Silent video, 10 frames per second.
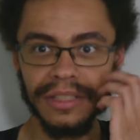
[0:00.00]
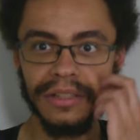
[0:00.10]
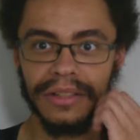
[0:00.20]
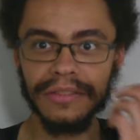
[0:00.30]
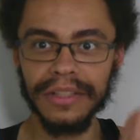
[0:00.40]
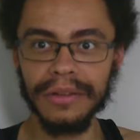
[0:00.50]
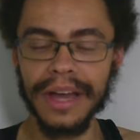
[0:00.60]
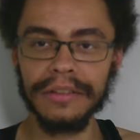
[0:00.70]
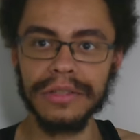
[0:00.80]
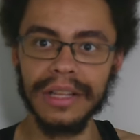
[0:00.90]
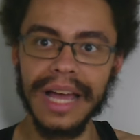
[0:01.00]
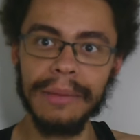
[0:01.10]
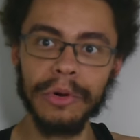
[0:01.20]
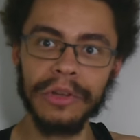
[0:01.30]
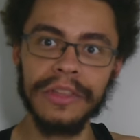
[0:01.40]
You don't even you have there's a
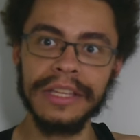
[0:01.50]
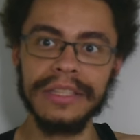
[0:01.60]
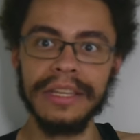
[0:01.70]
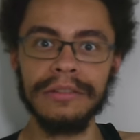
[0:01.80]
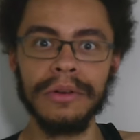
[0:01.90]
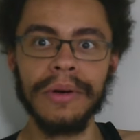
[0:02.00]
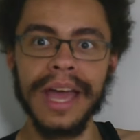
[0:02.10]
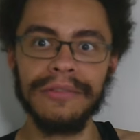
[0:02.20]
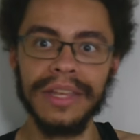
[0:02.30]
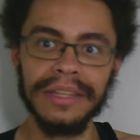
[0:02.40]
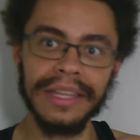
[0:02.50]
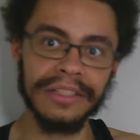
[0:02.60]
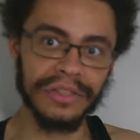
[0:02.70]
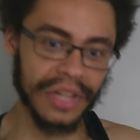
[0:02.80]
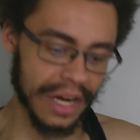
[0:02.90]
lot more things that you don't have
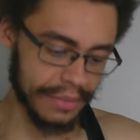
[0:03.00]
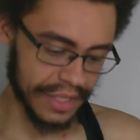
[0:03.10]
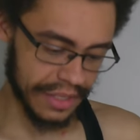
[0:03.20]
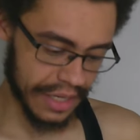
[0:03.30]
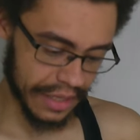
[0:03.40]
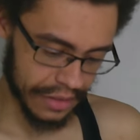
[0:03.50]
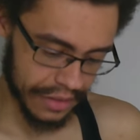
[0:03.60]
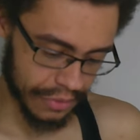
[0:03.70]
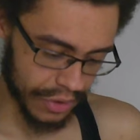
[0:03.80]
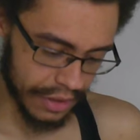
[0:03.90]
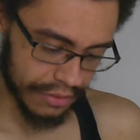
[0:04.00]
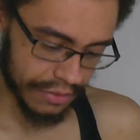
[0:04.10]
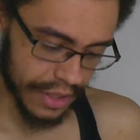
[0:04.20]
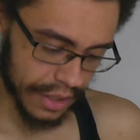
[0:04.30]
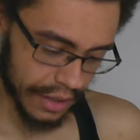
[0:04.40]
than just common sense. What the
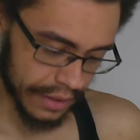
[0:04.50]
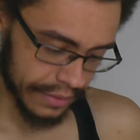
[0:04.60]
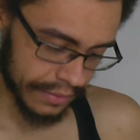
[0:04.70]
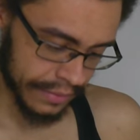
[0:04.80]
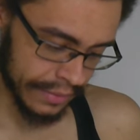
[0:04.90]
fuck?